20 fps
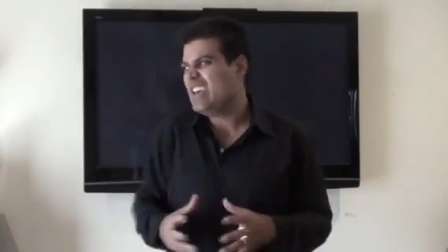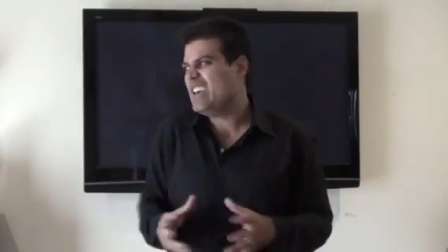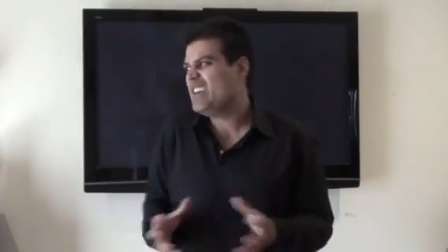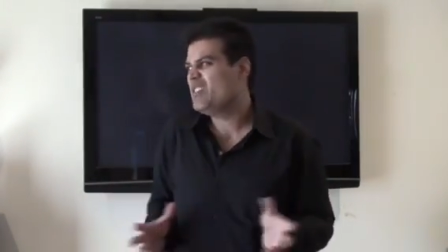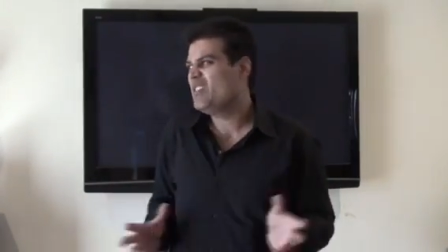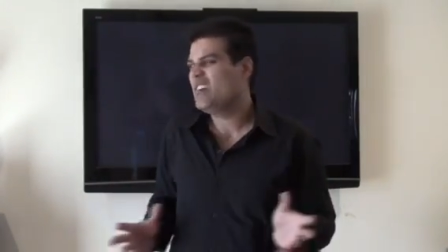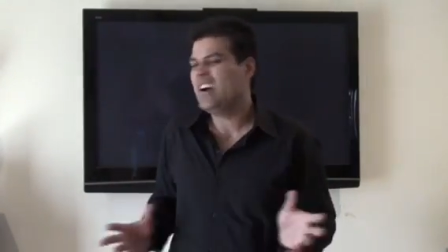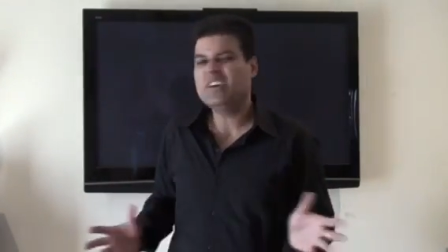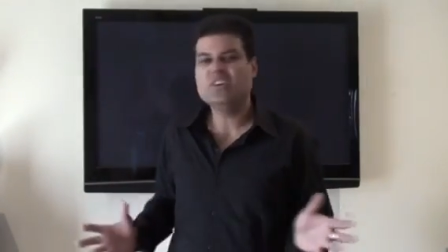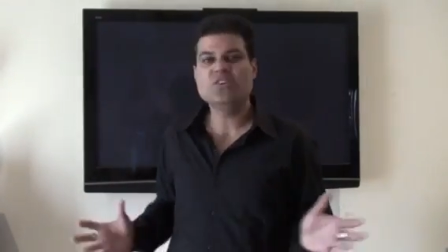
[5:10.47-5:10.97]

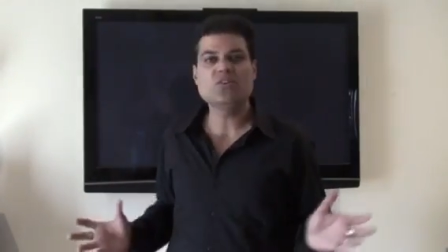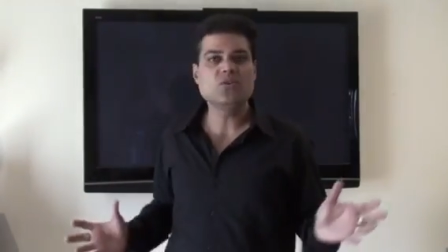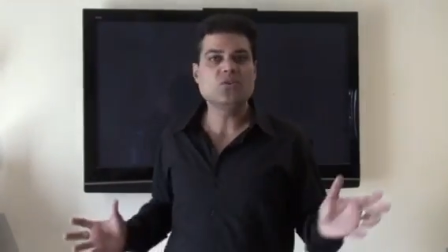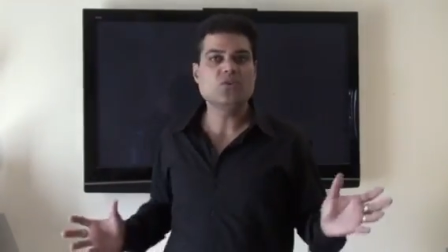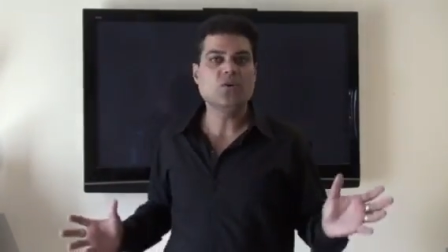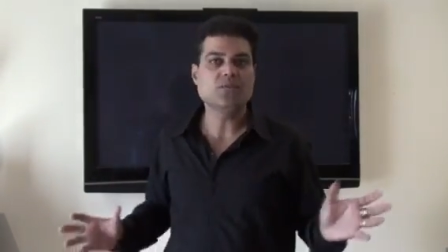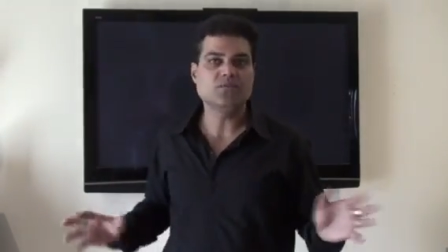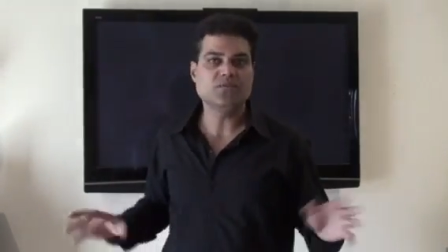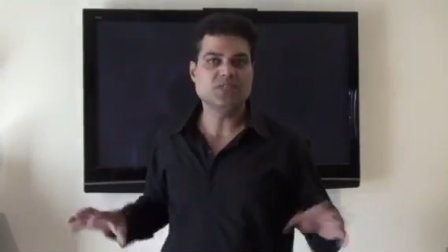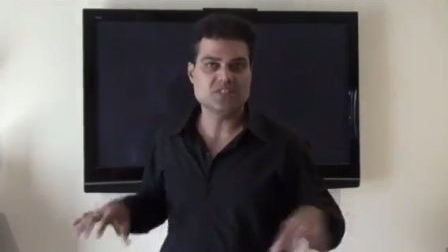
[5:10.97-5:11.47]
hey, I
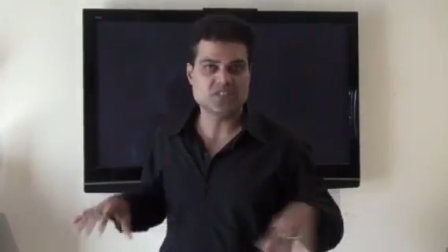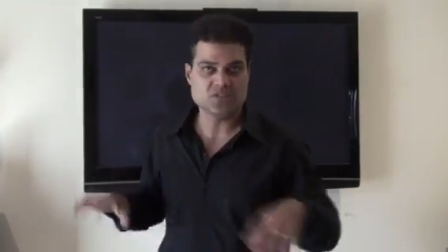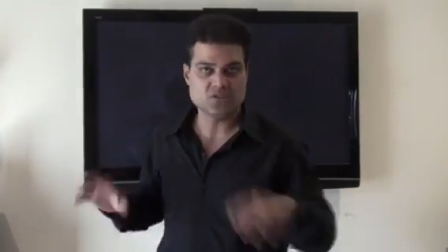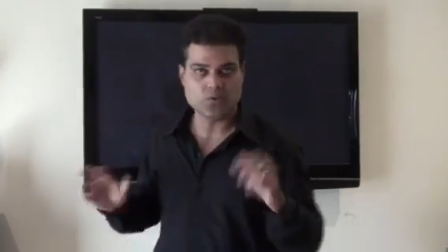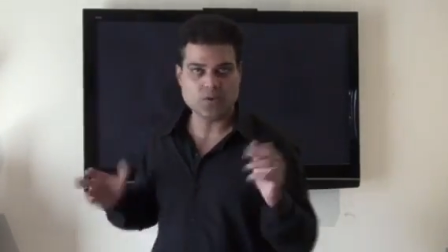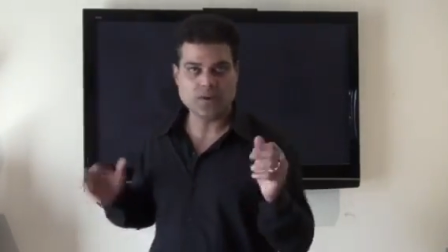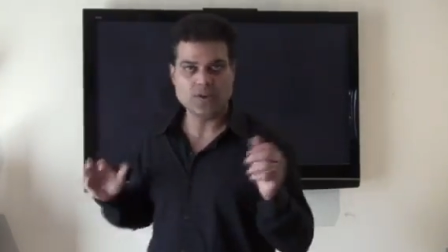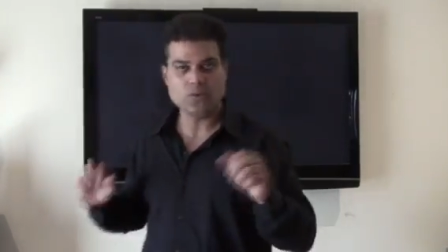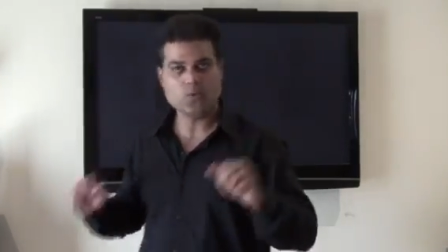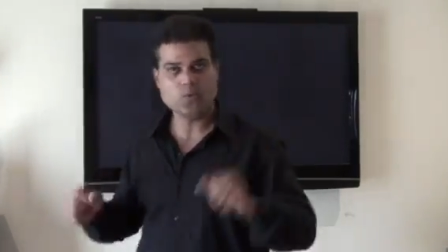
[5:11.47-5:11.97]
don't know if this
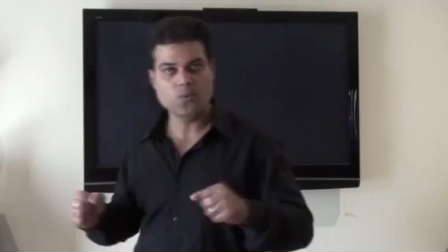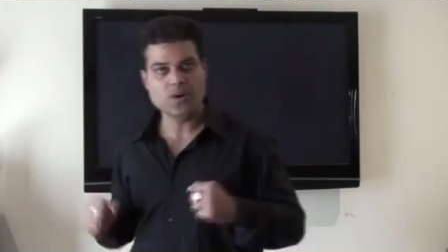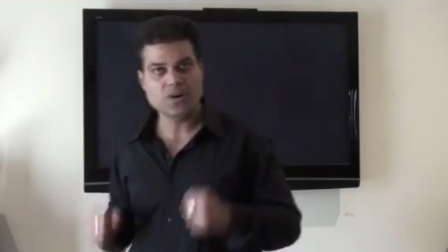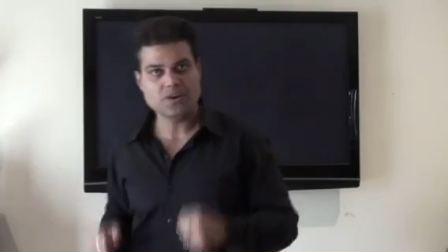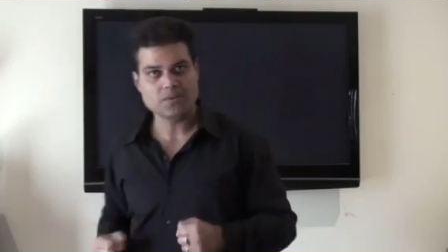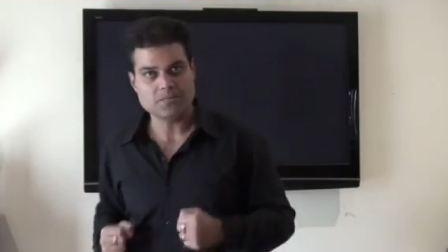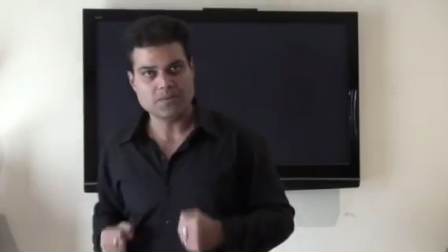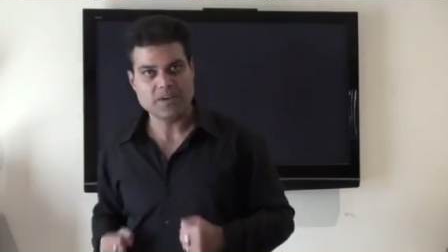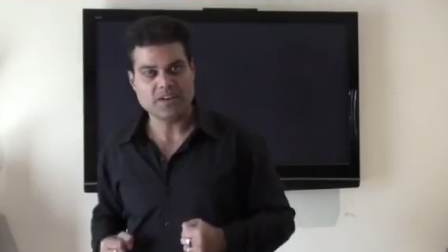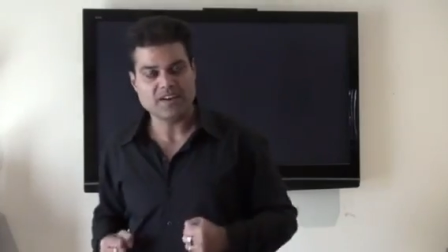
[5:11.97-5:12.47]
is going to
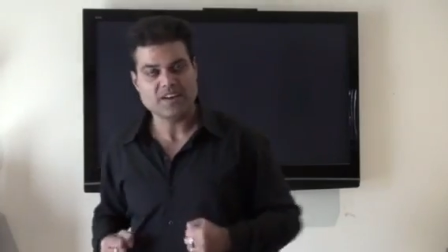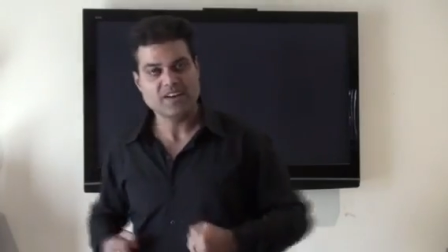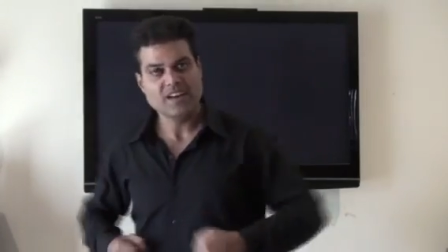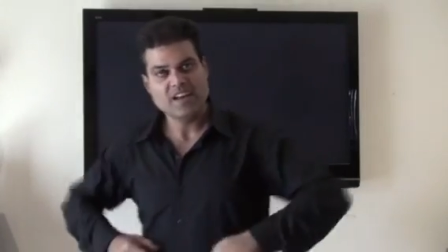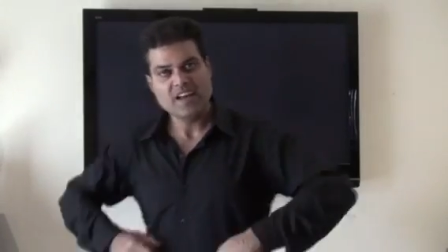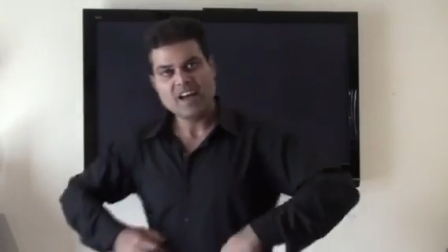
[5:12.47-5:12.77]
work, man.